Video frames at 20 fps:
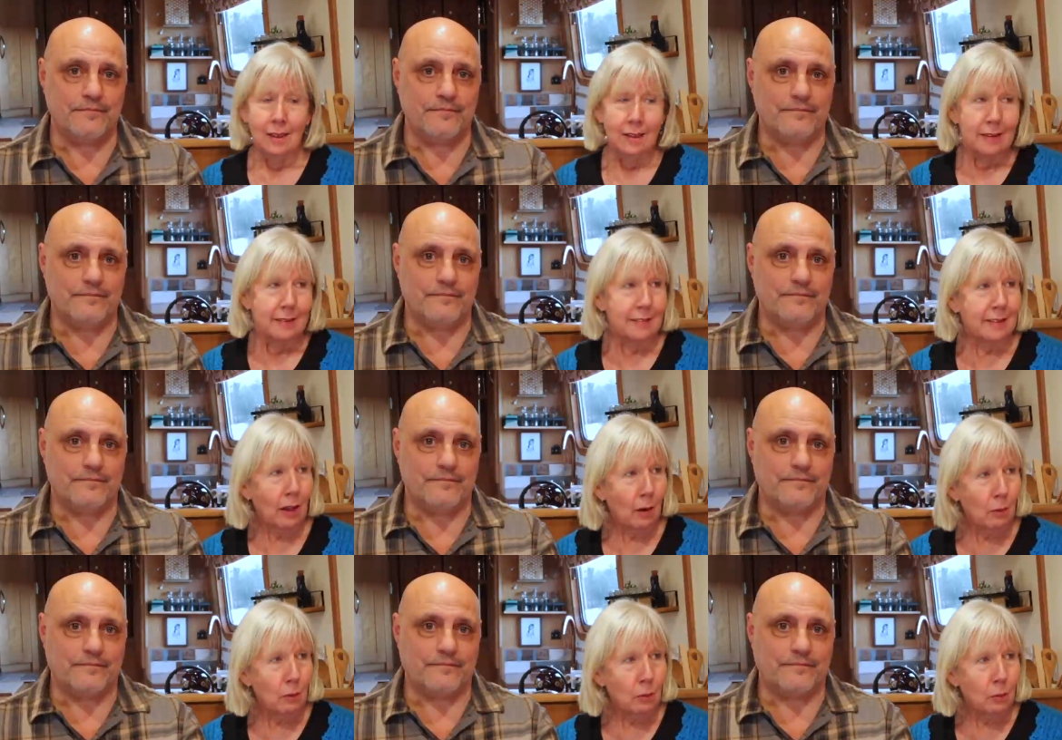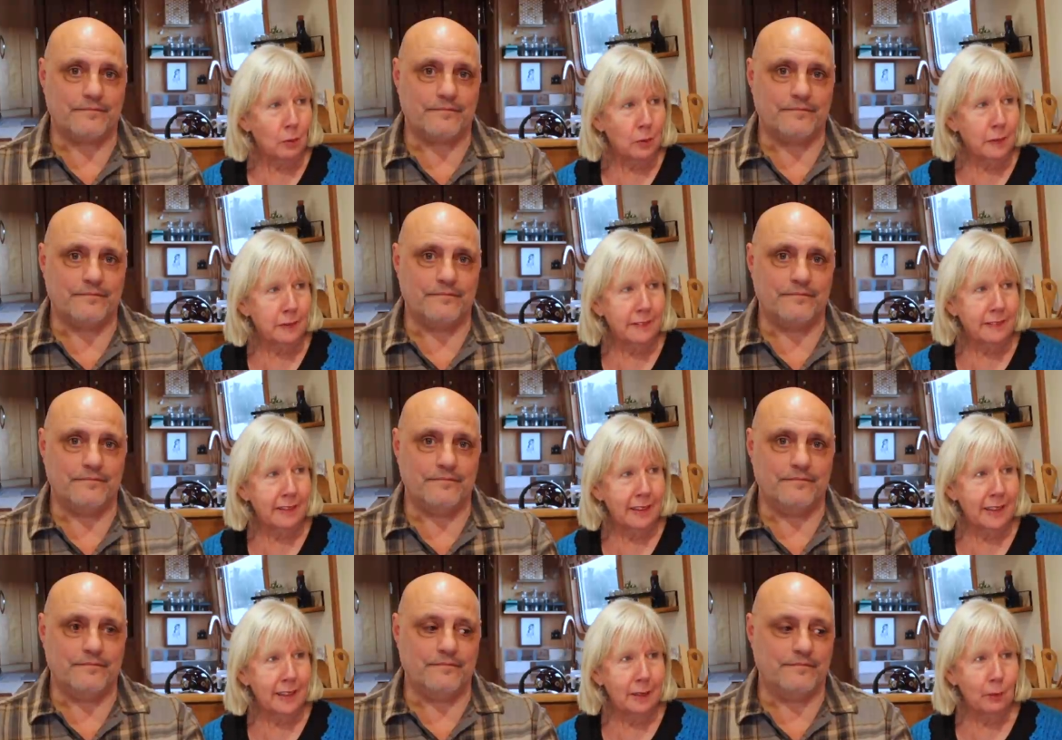Speaker 1: So we'll
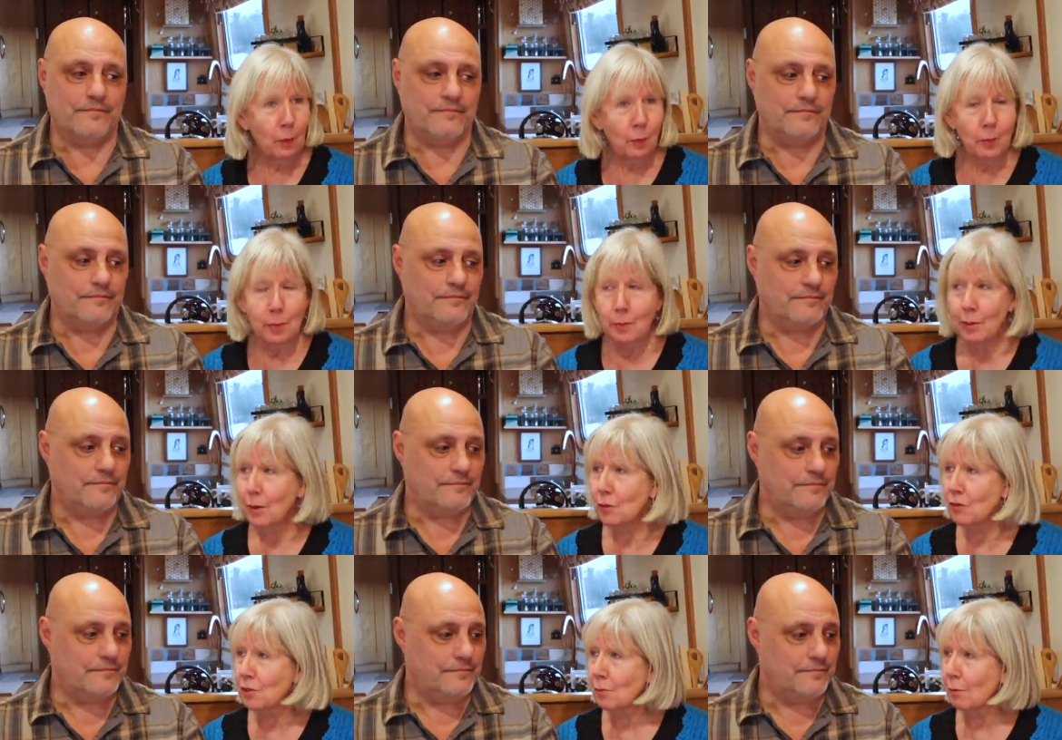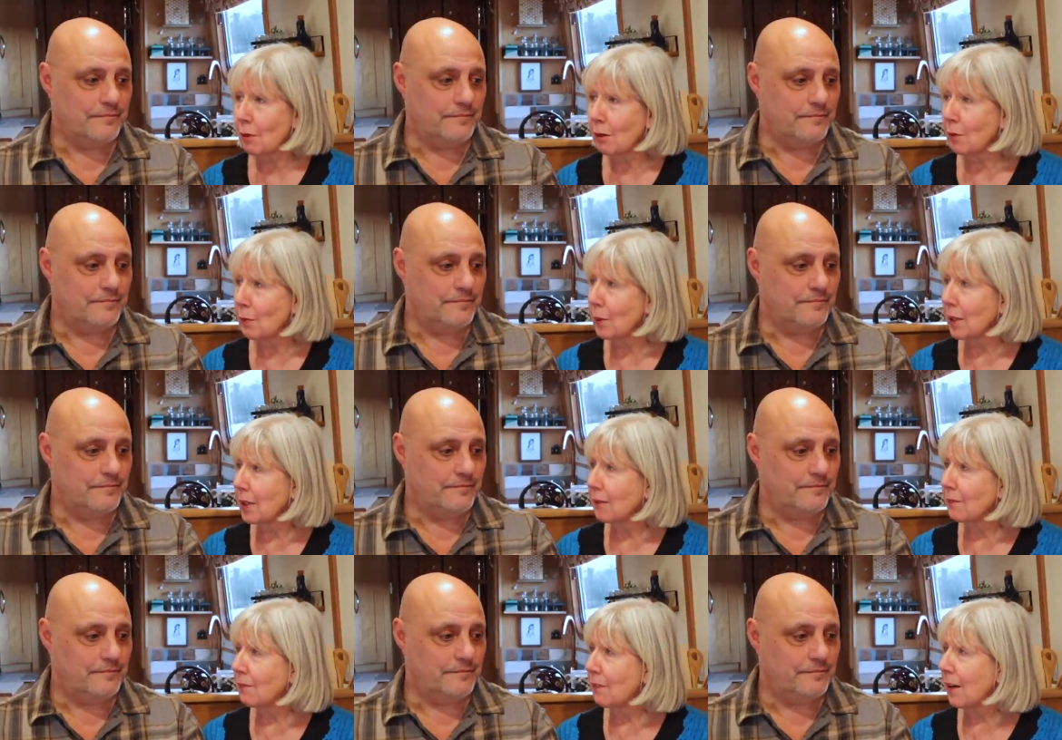see when we move tomorrow if
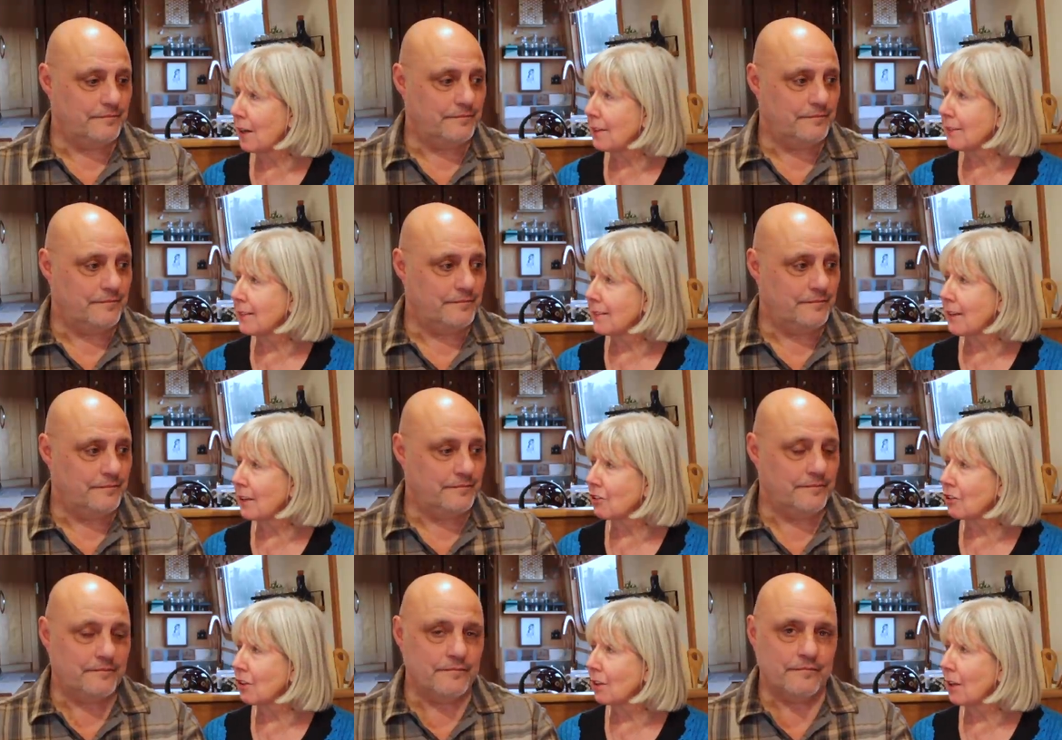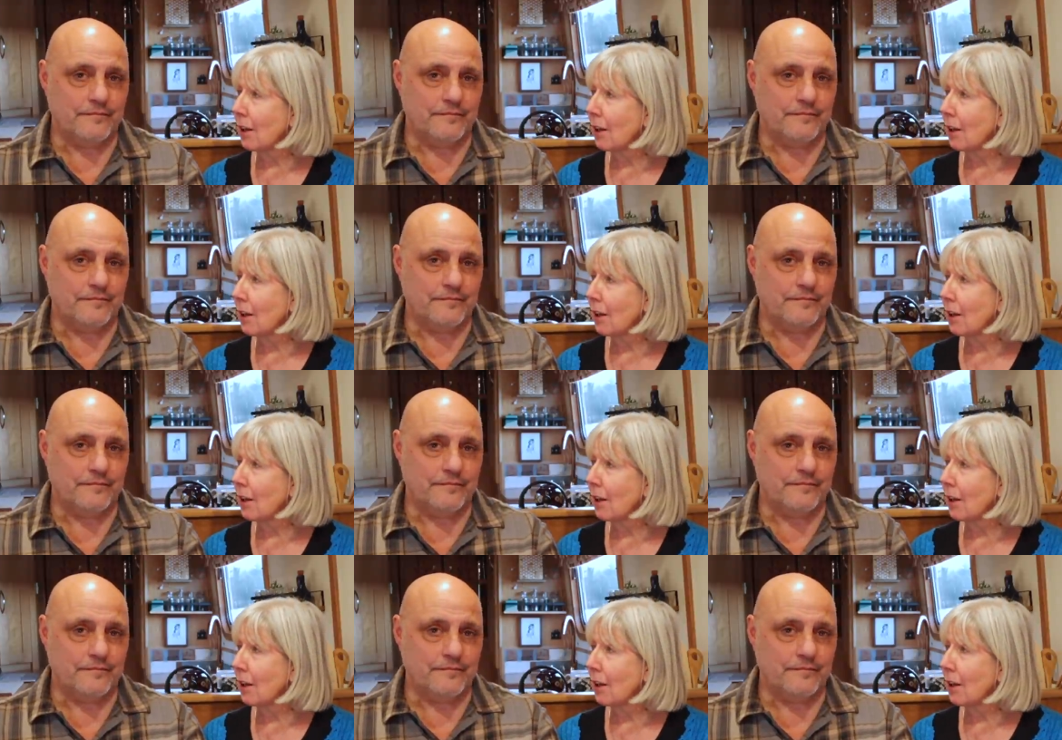we can find such a